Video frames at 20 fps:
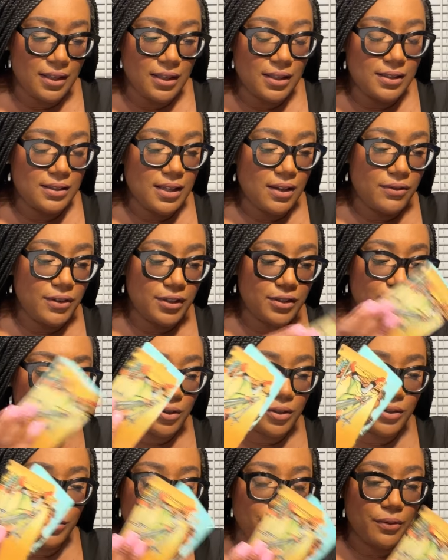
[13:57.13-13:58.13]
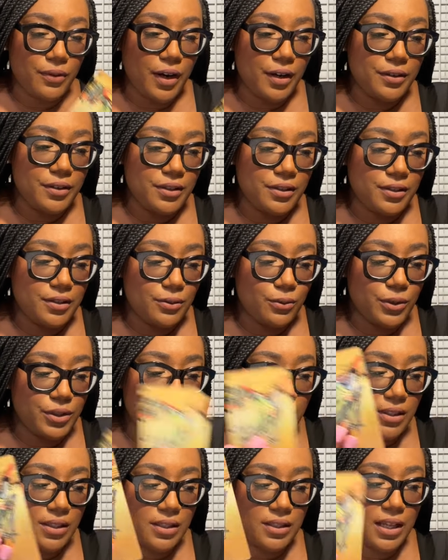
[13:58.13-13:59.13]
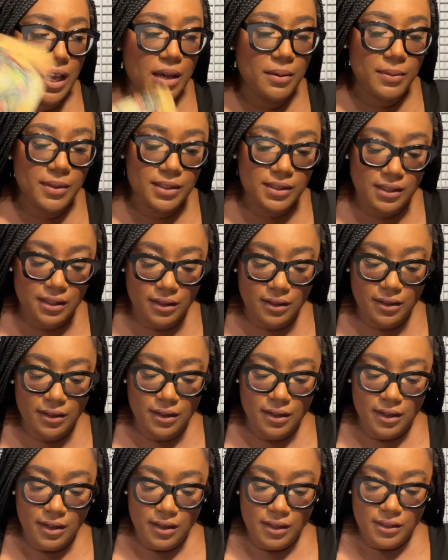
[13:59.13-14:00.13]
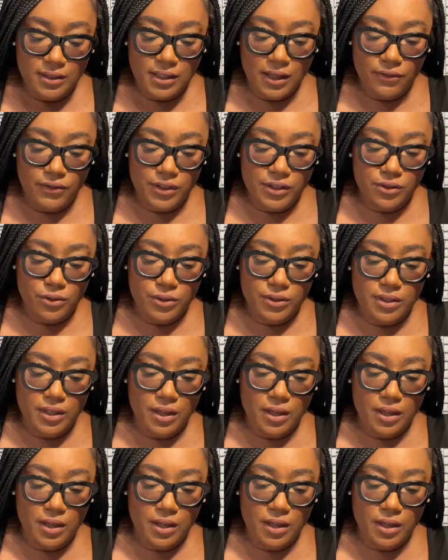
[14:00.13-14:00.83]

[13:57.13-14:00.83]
Seven of Swords reversed, which is the same as the Seven of Swords